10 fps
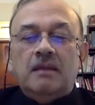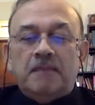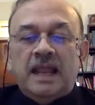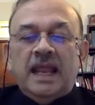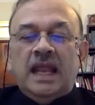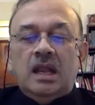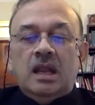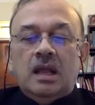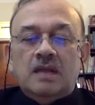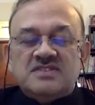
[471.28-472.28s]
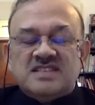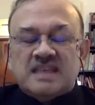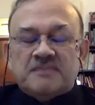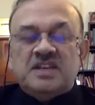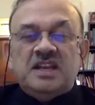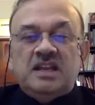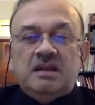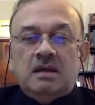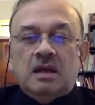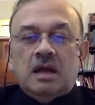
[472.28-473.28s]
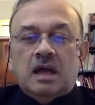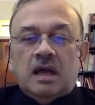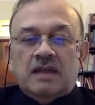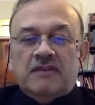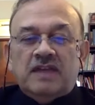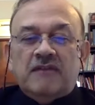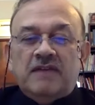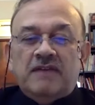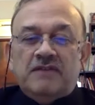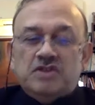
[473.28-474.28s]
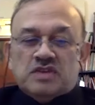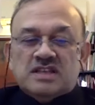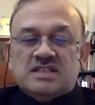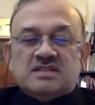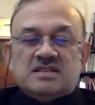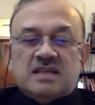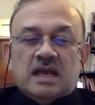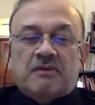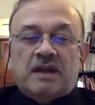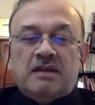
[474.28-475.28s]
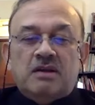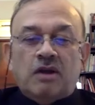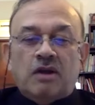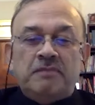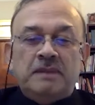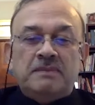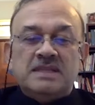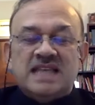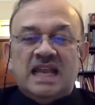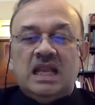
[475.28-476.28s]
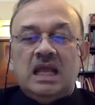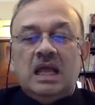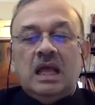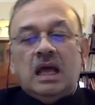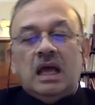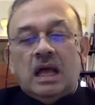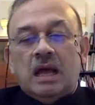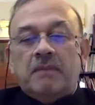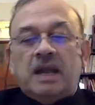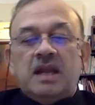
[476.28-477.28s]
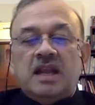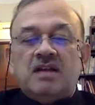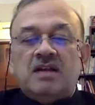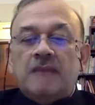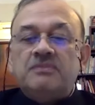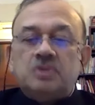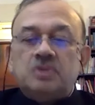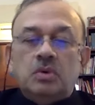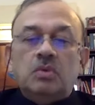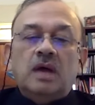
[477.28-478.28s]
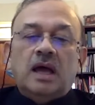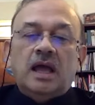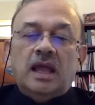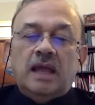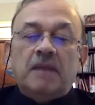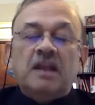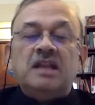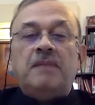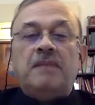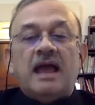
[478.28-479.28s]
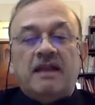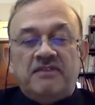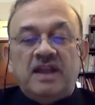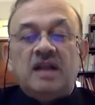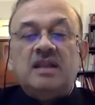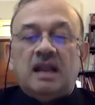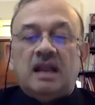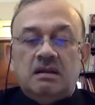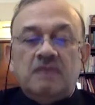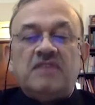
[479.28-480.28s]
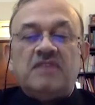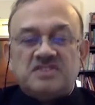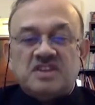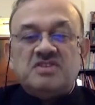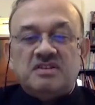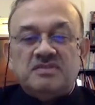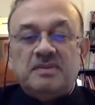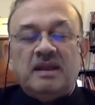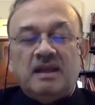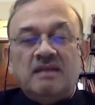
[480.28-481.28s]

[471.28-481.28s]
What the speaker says: plain subsidy giving away, which was what a lot of people said, but it comes through a multiplier effect that infrastructure is bringing.